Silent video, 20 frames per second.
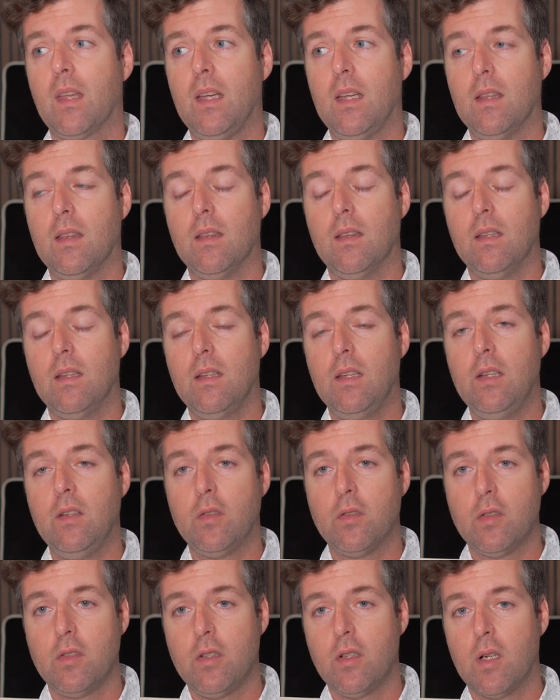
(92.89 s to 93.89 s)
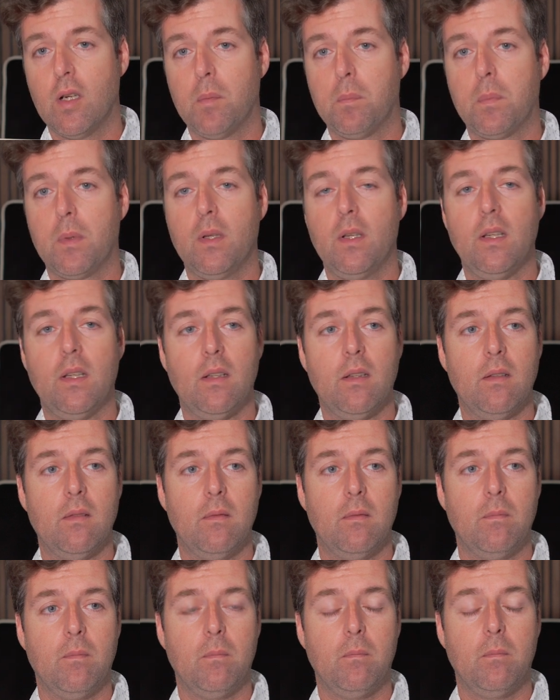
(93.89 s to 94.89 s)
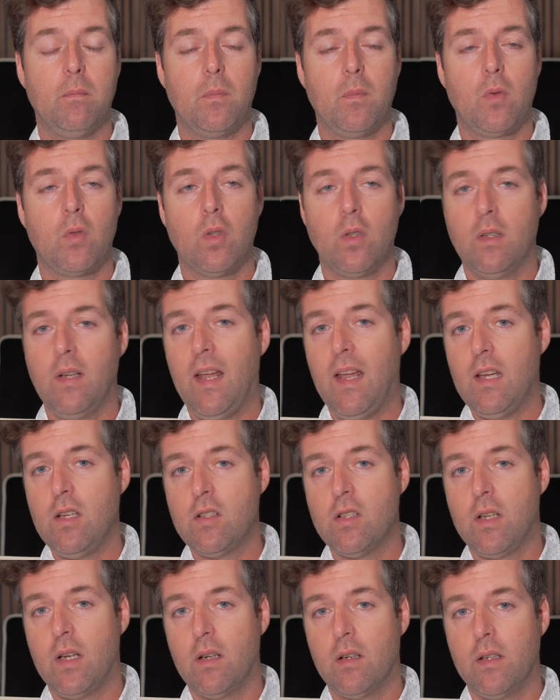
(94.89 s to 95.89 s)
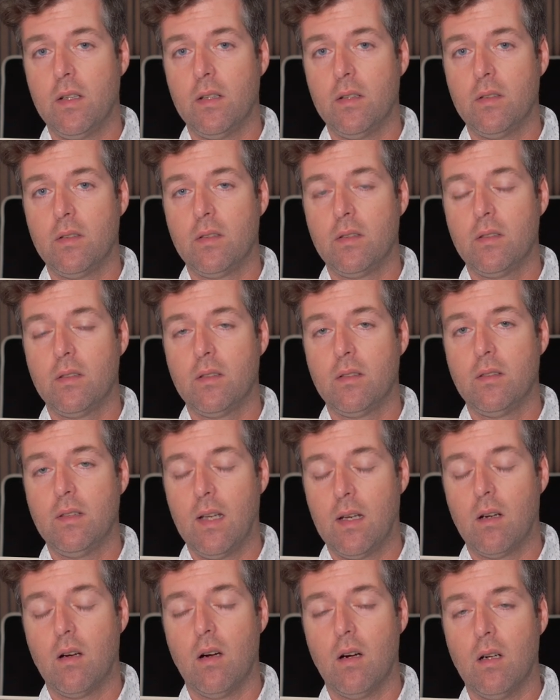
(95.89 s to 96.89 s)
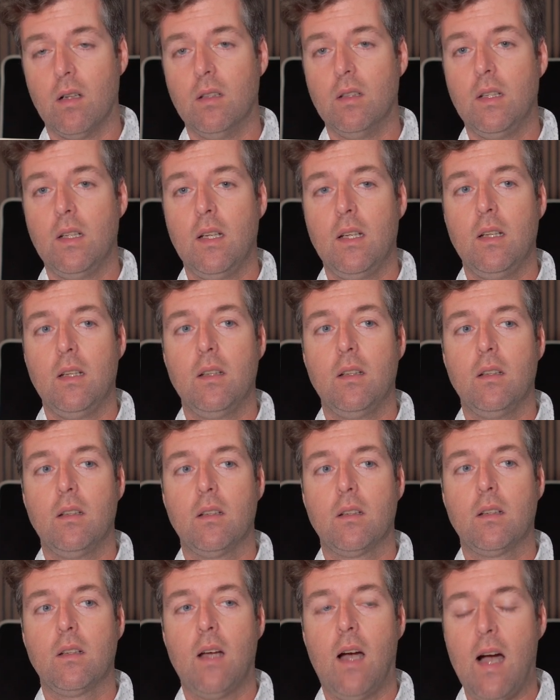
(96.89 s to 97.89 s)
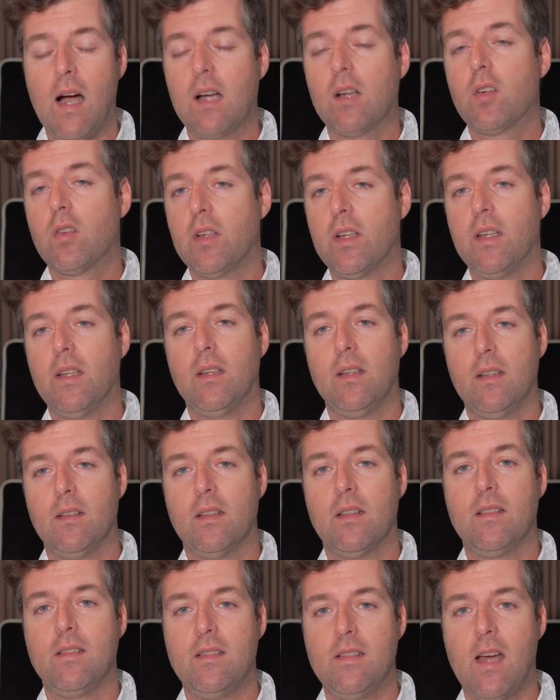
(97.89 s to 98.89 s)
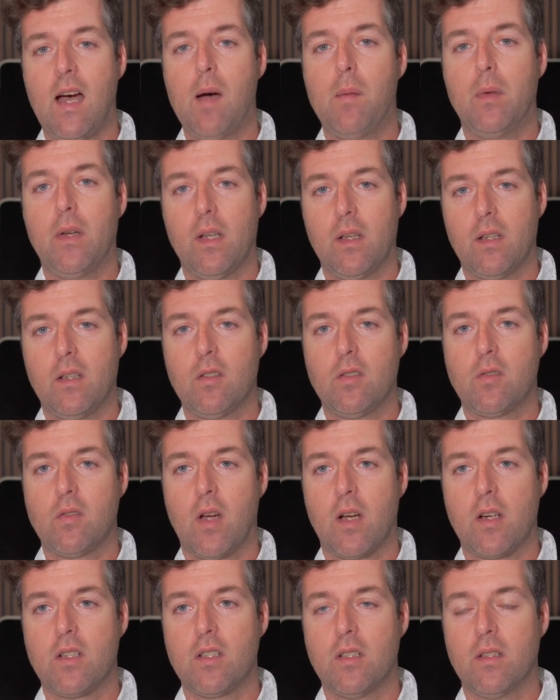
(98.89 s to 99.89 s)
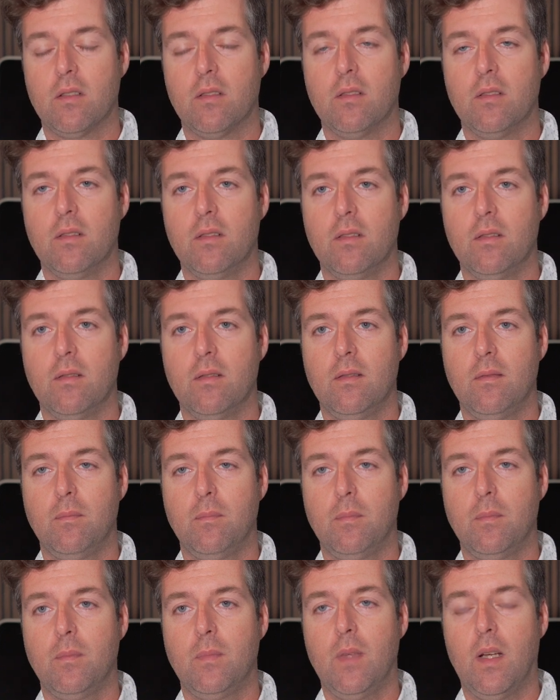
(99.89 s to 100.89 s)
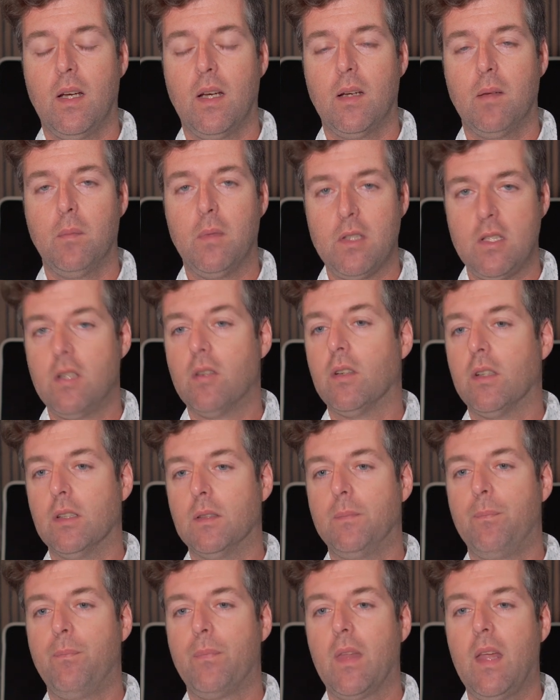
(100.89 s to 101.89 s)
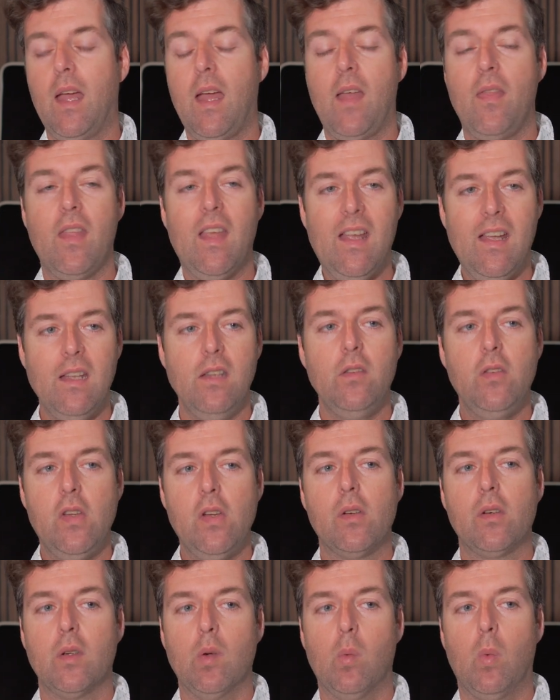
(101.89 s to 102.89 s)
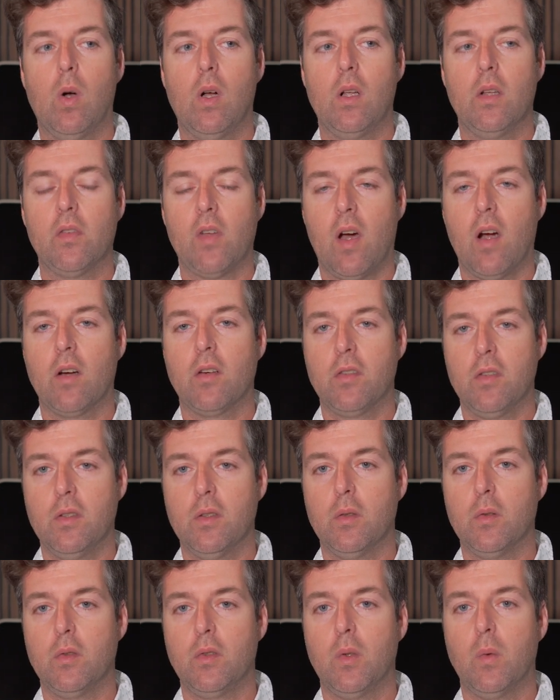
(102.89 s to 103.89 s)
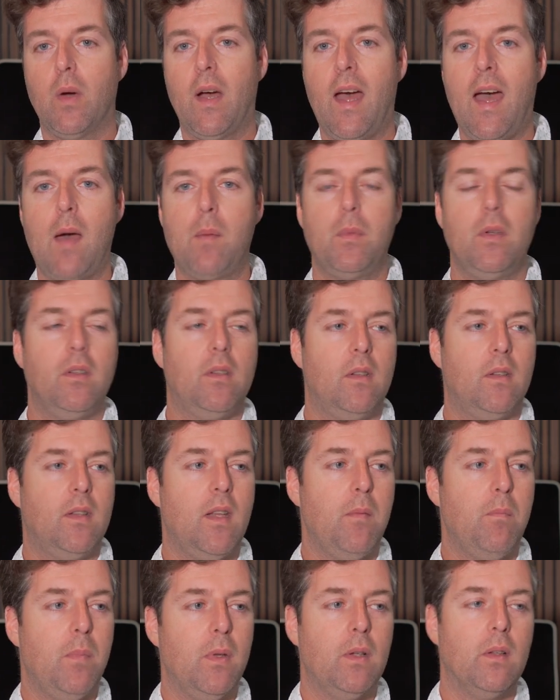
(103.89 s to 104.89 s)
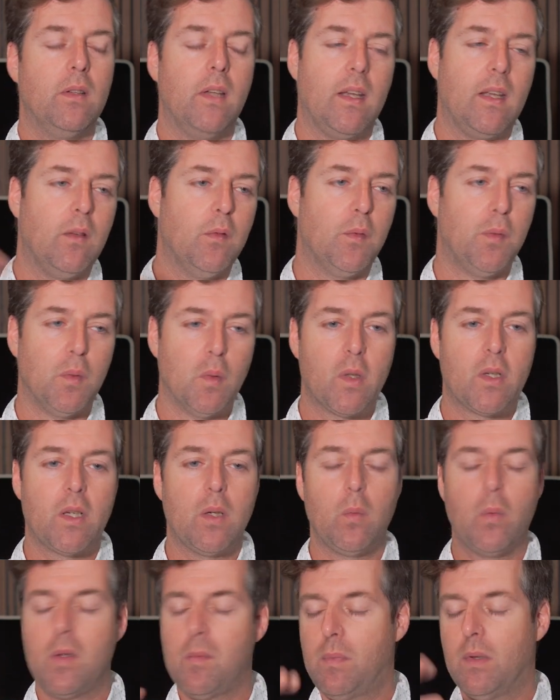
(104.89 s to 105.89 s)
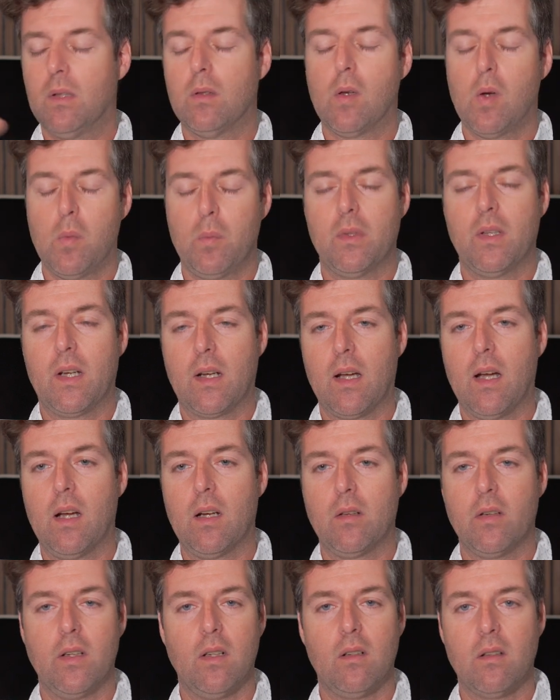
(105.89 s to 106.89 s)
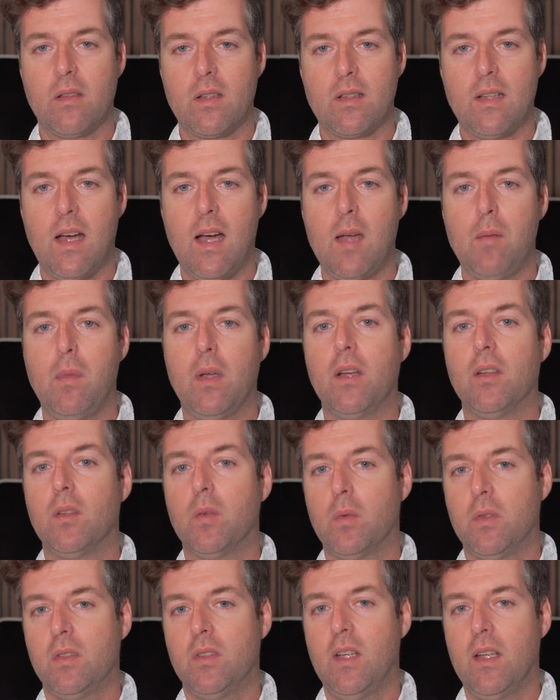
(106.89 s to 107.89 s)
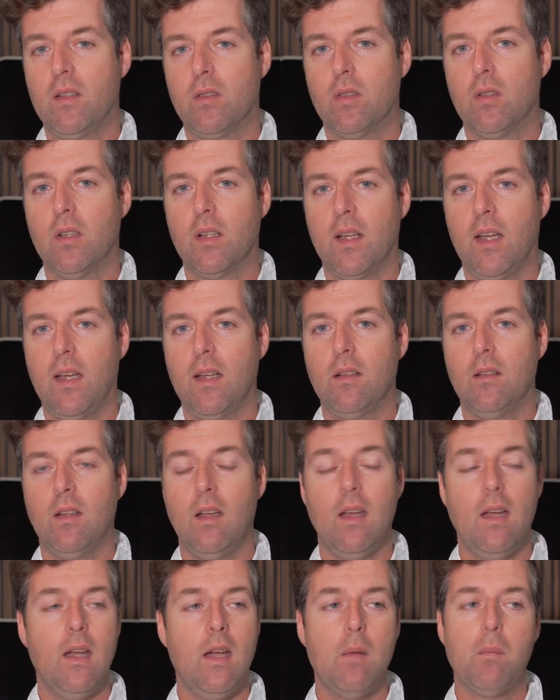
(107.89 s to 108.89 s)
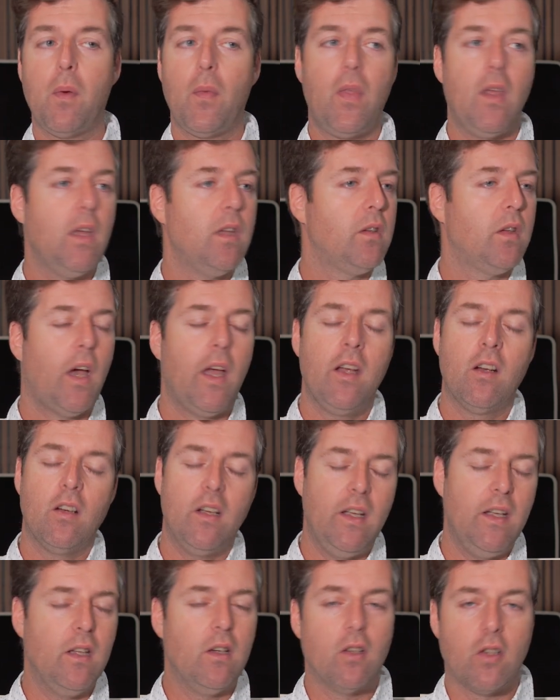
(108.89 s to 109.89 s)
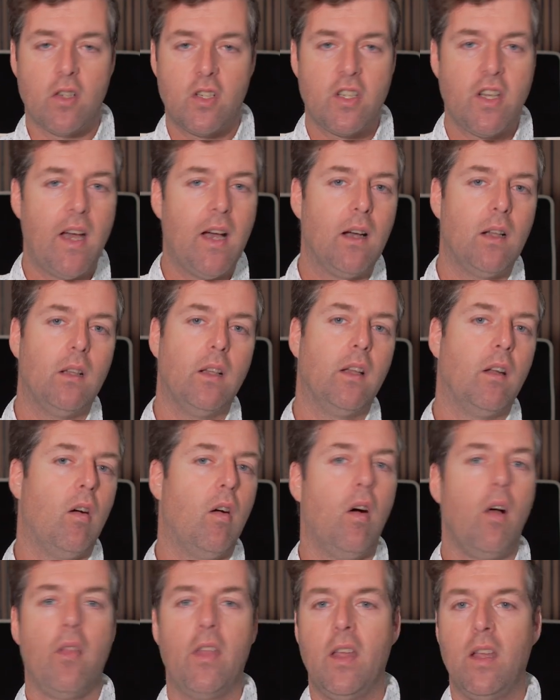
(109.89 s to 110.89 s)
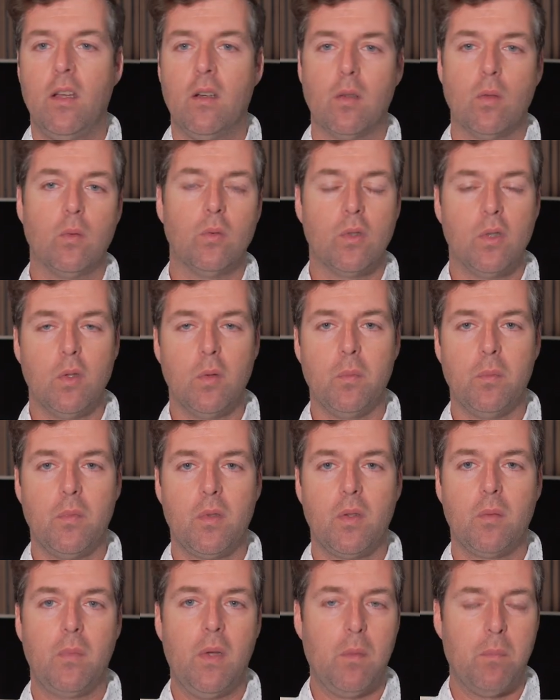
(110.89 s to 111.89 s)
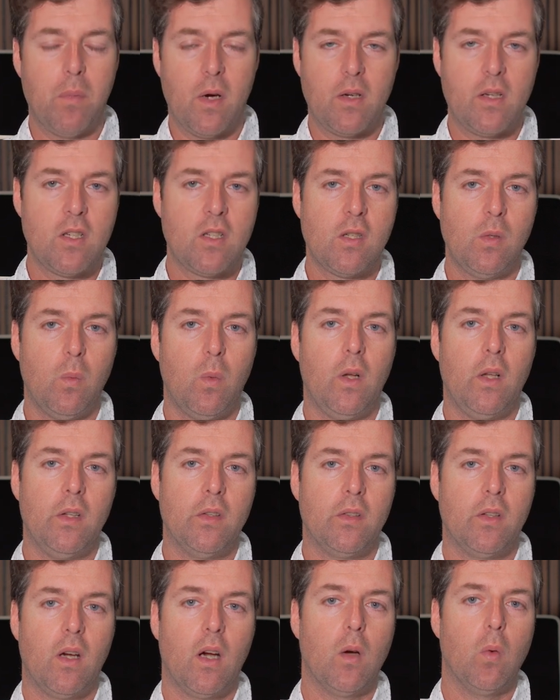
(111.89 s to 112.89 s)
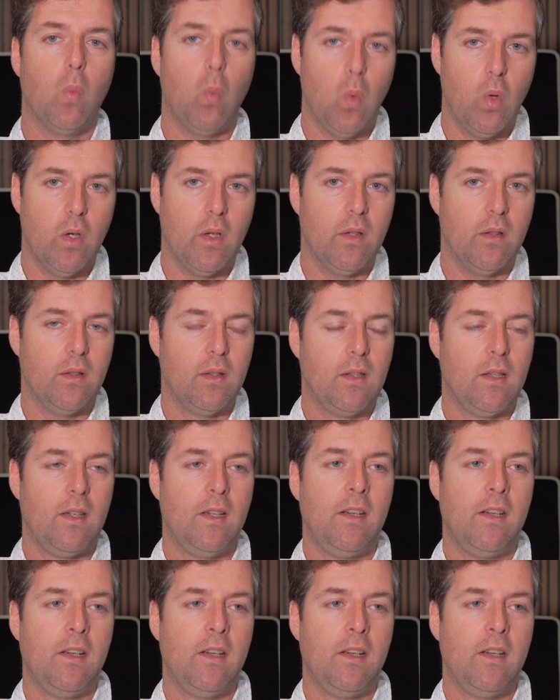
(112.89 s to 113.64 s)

in Eastern Europe, in certain Asian areas, not all, concrete is a dominant construction uh, material. And the interior walls are too. So what happens is they build, like in Florida, we build homes out of concrete all the time because it withstands hurricanes. But the entire inner shell and all the inner rooms and partition walls are wood.